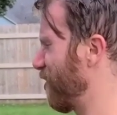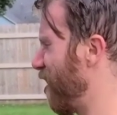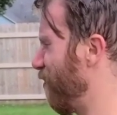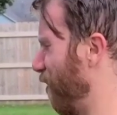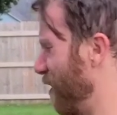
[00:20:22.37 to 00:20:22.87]

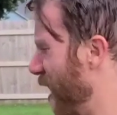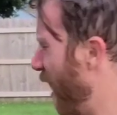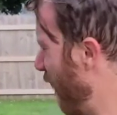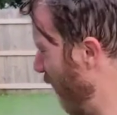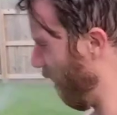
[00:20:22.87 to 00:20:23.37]
awful.
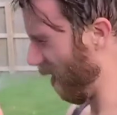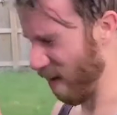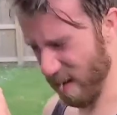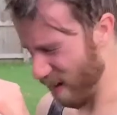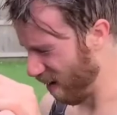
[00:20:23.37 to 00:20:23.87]

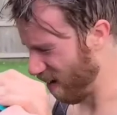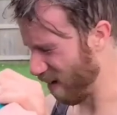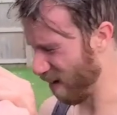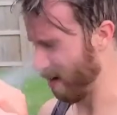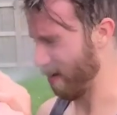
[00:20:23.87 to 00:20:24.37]
Yeah,
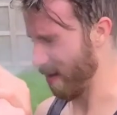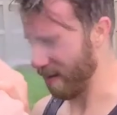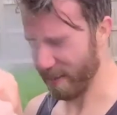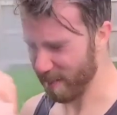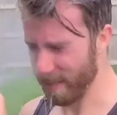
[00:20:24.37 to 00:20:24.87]
yeah,
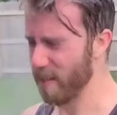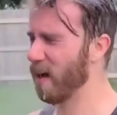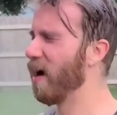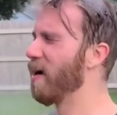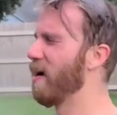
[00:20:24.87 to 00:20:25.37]

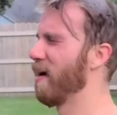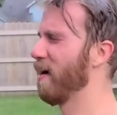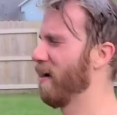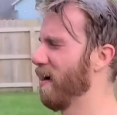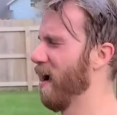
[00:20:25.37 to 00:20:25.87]
yeah.
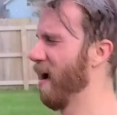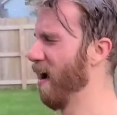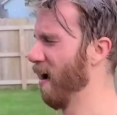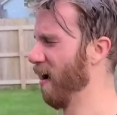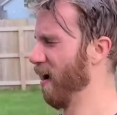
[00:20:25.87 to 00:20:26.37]

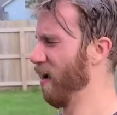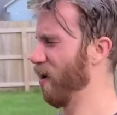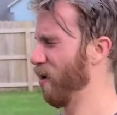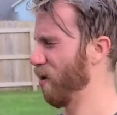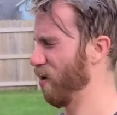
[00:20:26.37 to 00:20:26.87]
No, you don't
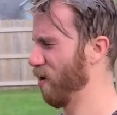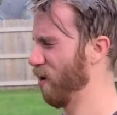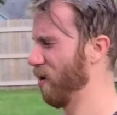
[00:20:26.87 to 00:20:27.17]
get it on you